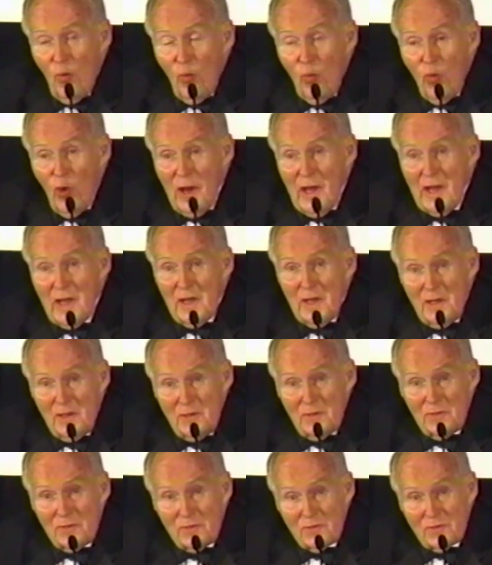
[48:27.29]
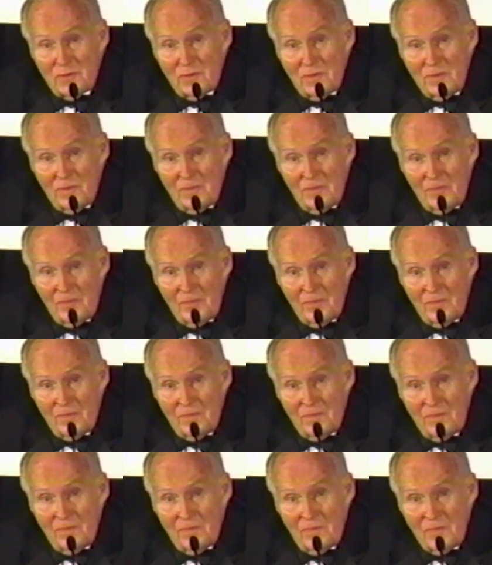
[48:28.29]
ways
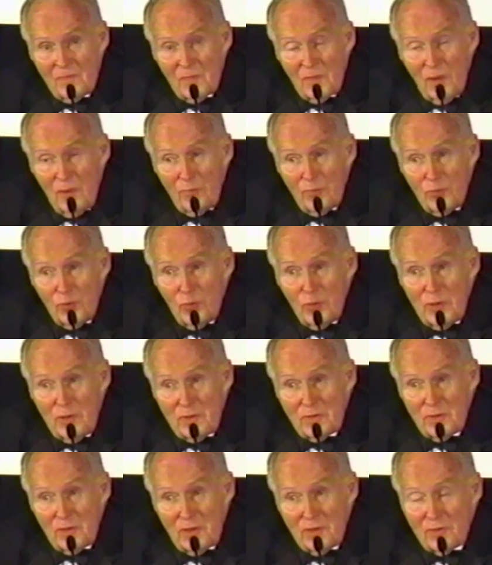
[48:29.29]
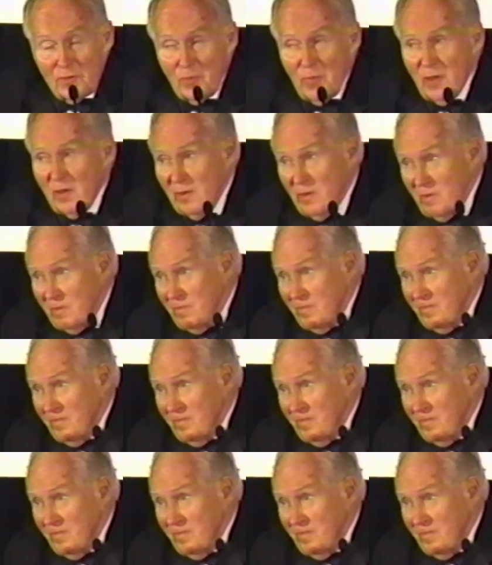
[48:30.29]
of doing things better.